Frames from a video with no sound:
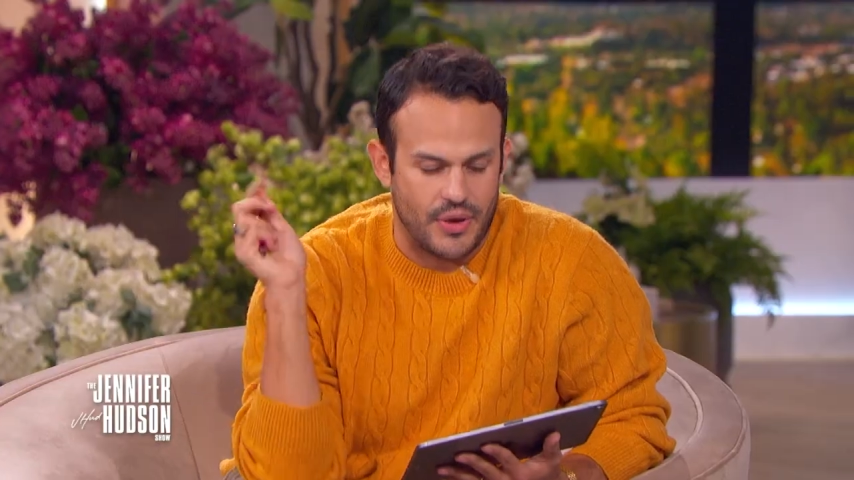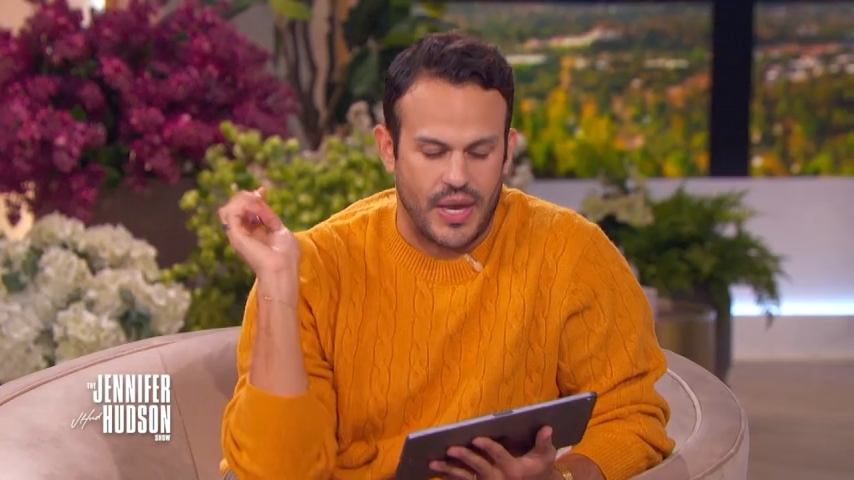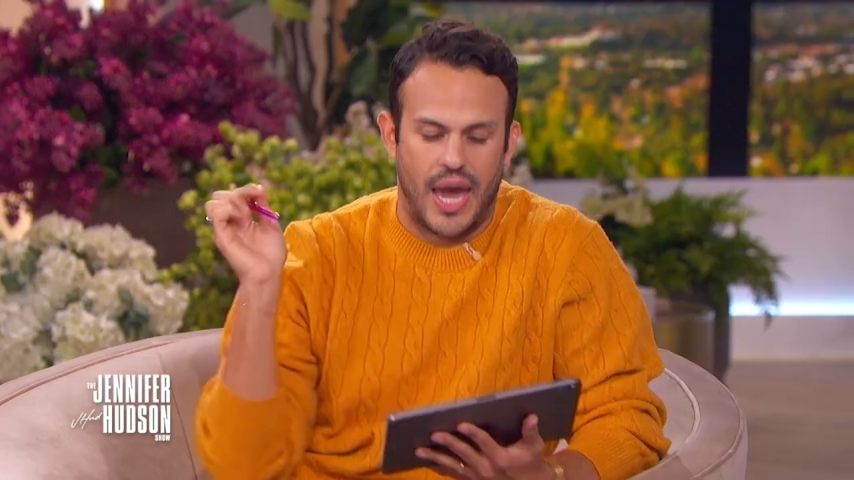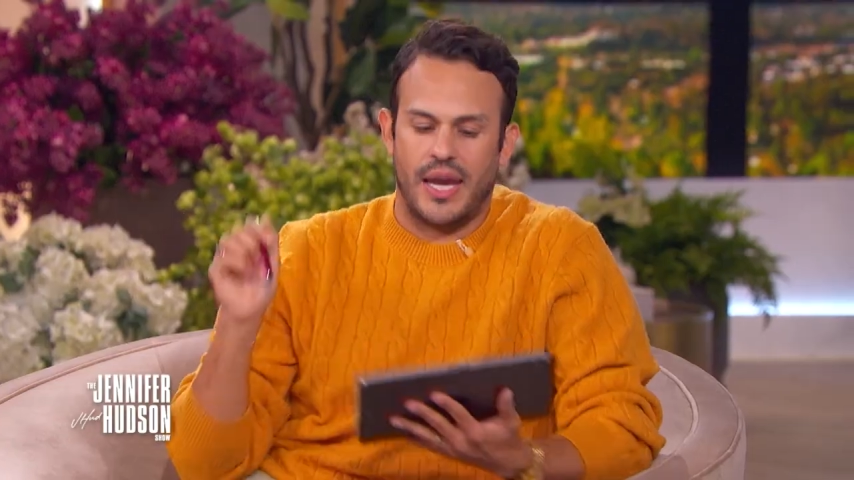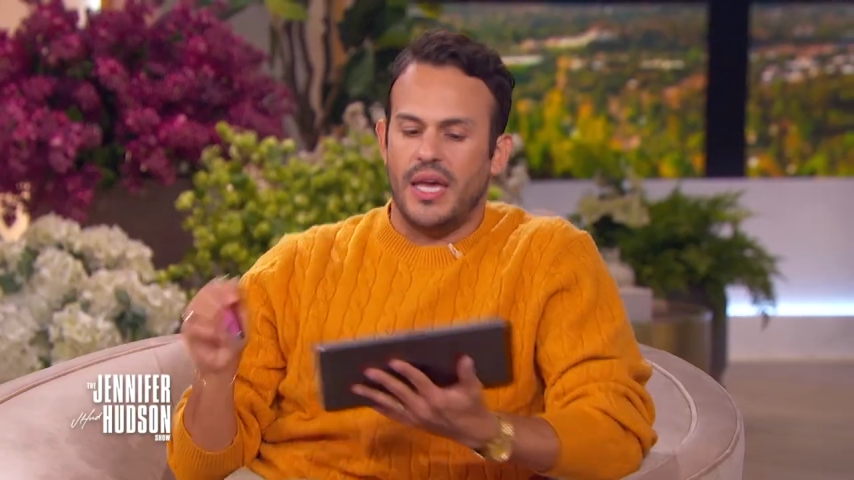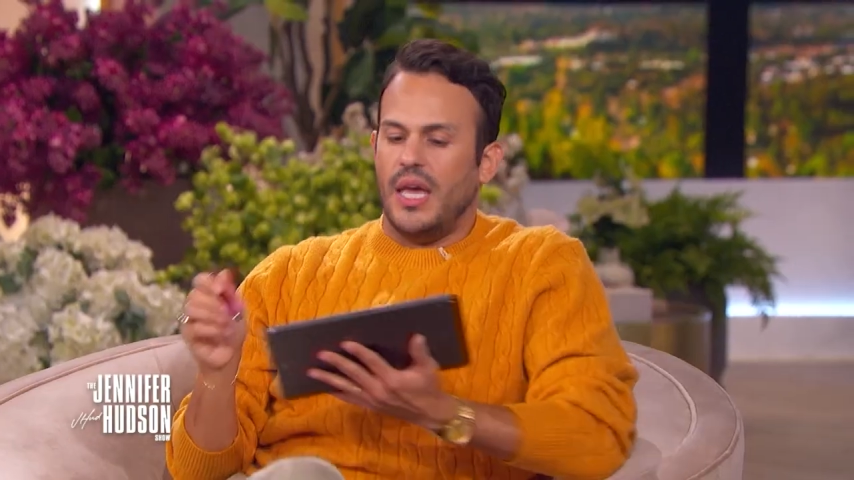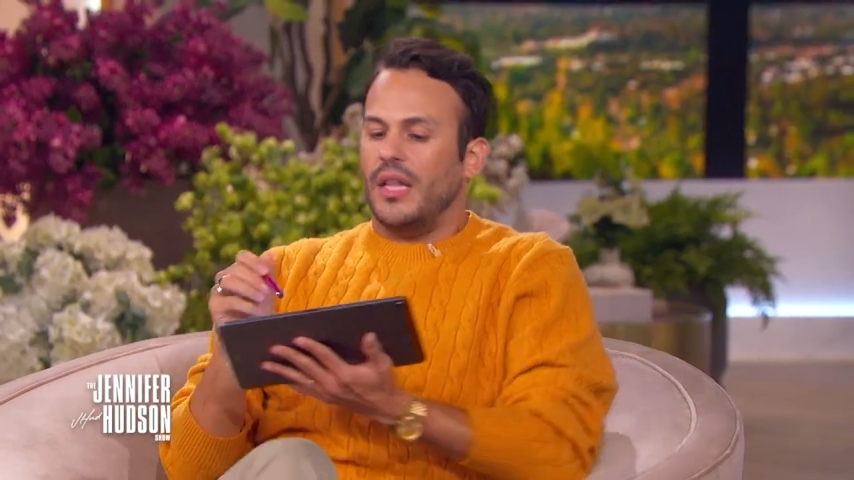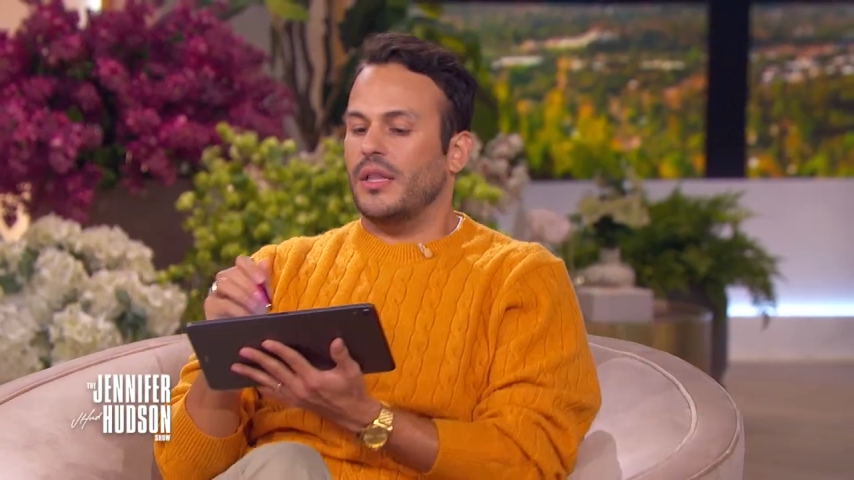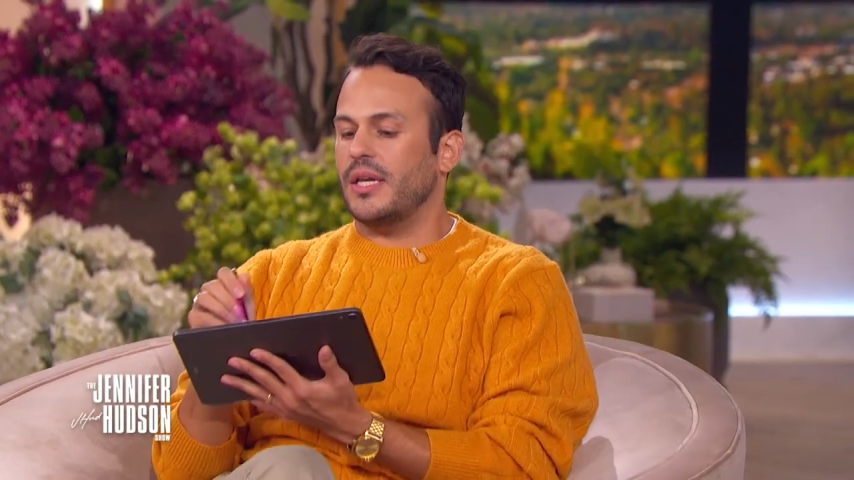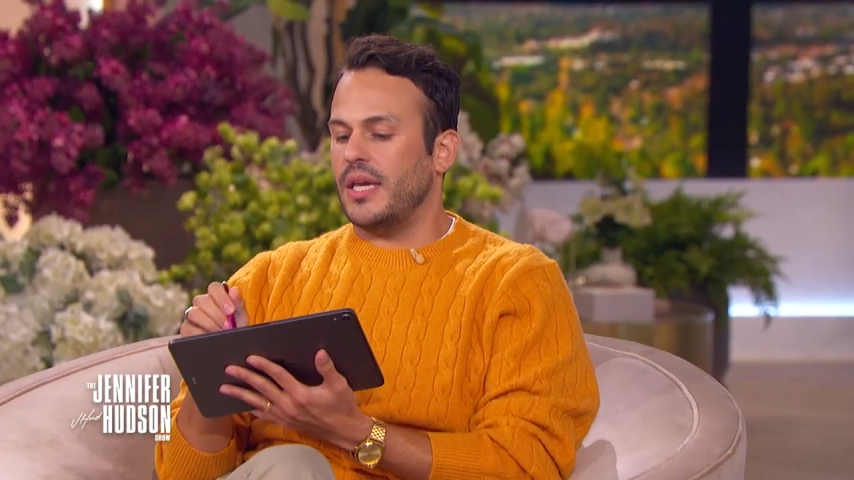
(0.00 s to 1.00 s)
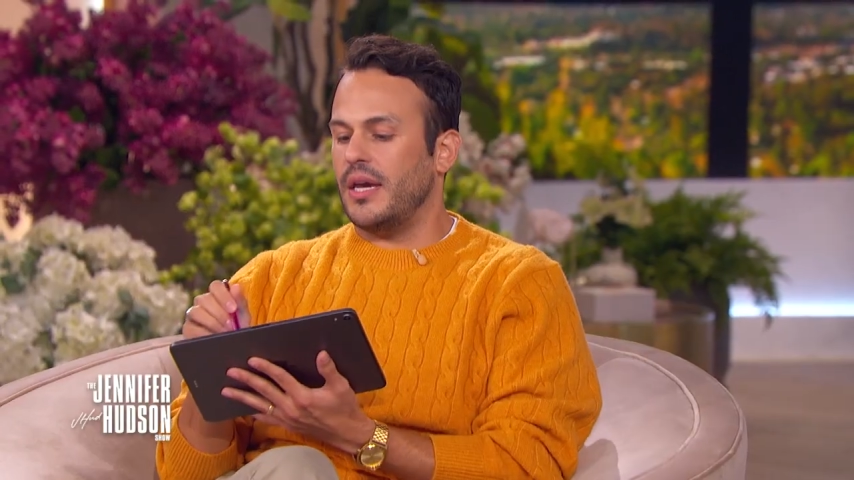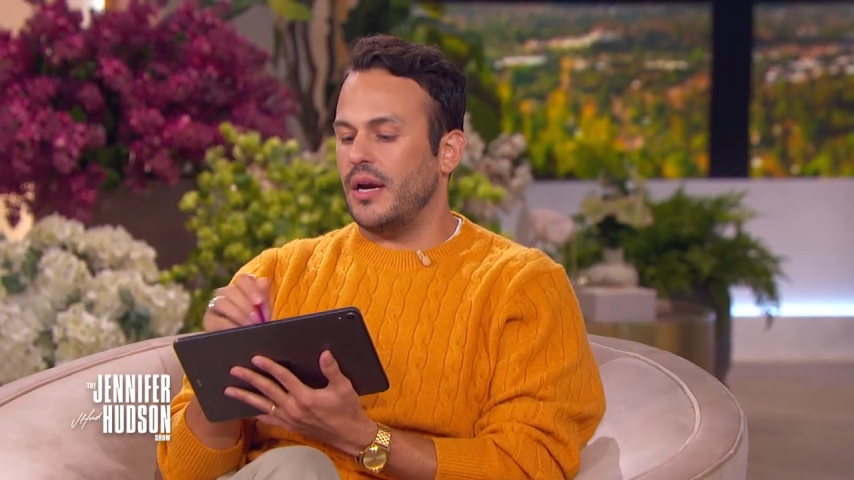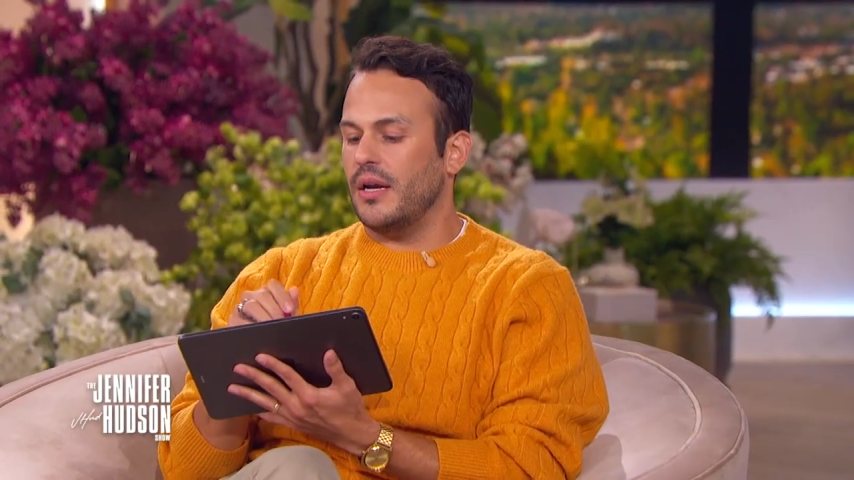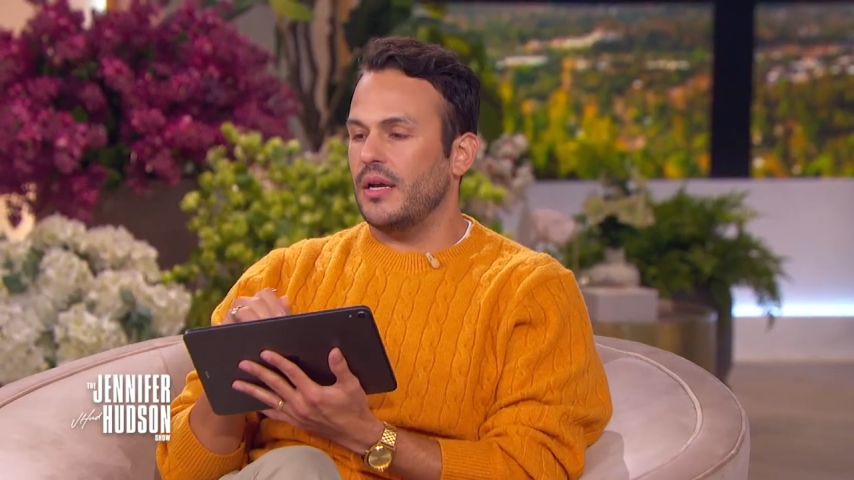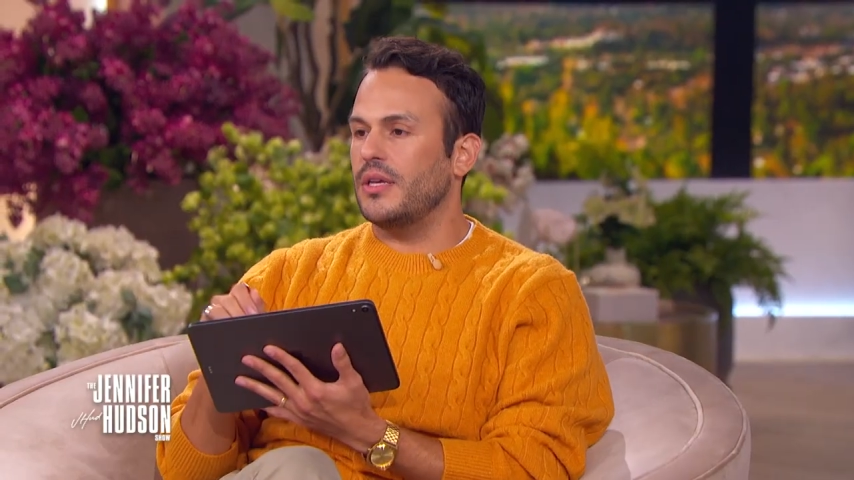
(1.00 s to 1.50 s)
Okay? Look at
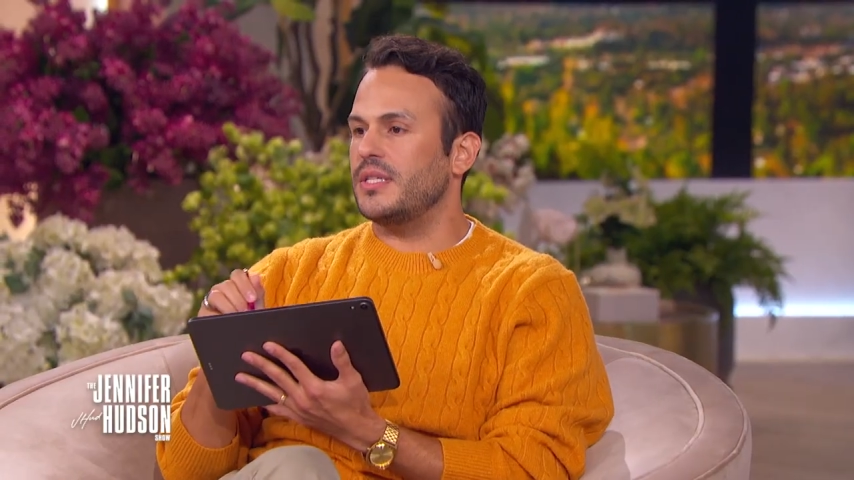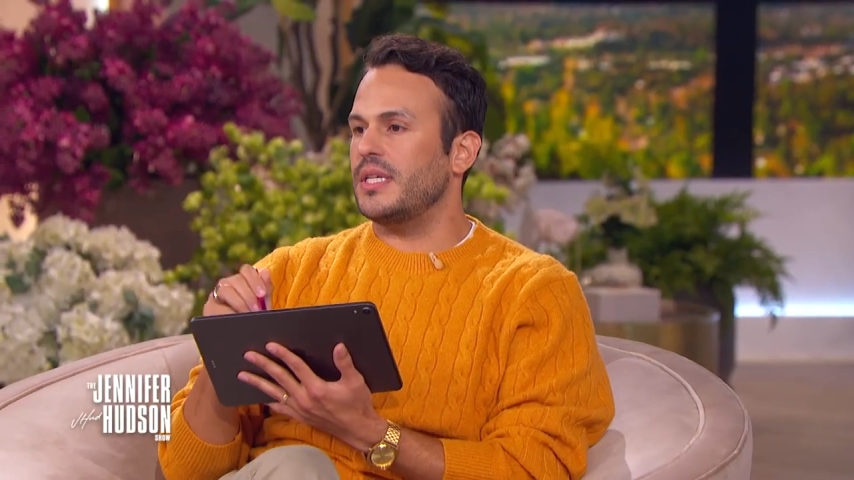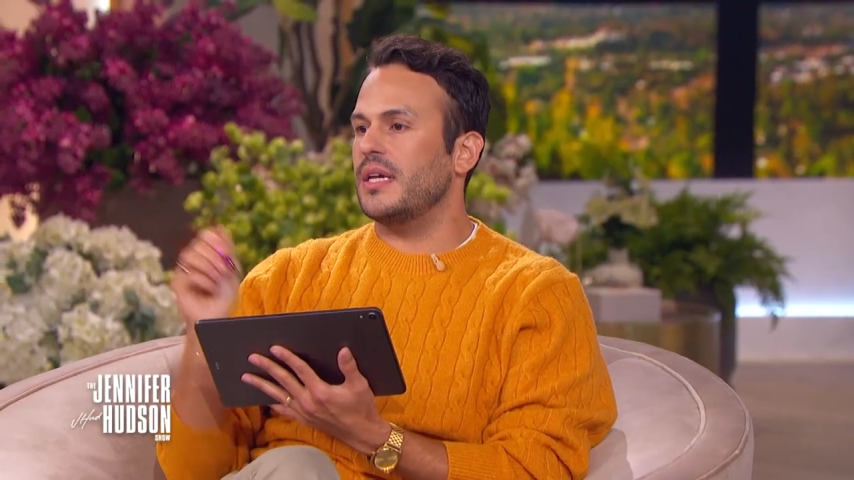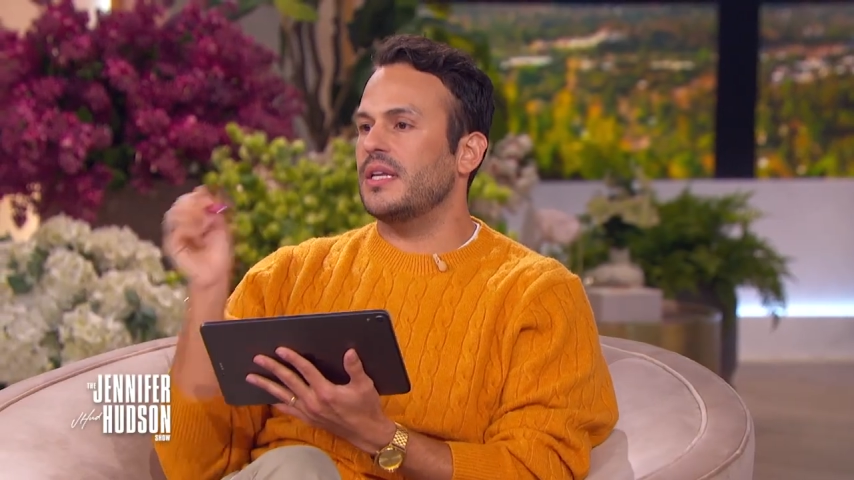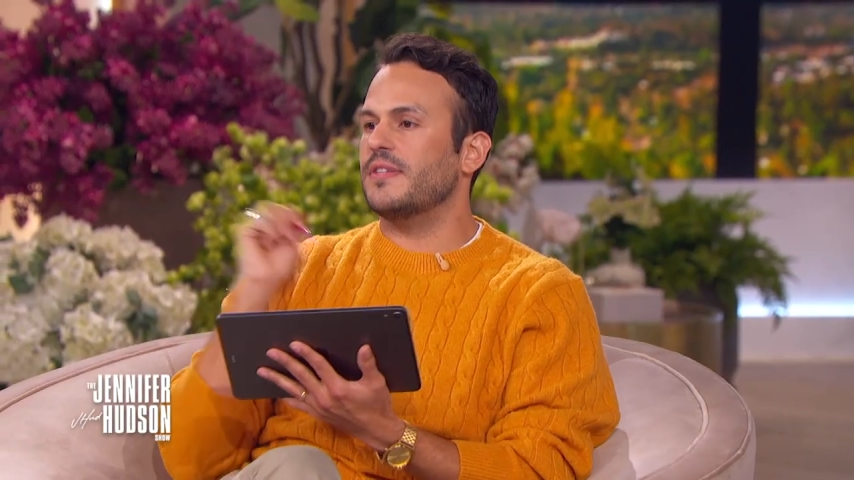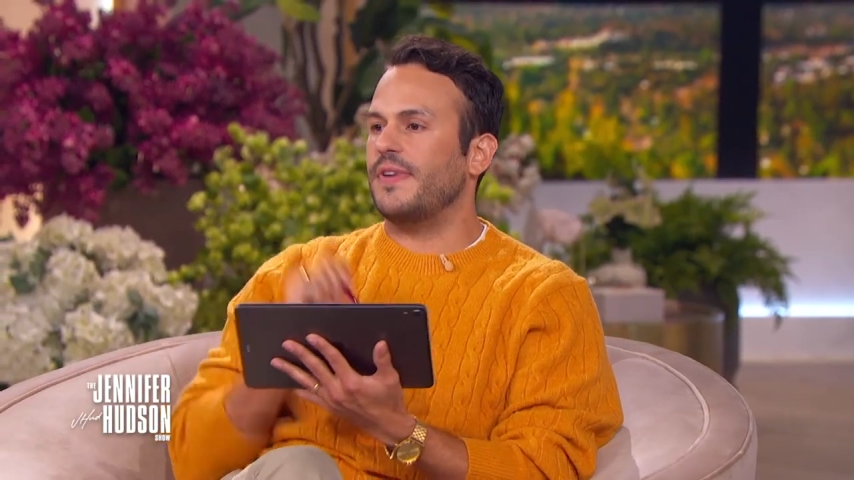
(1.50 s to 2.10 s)
here. You see in his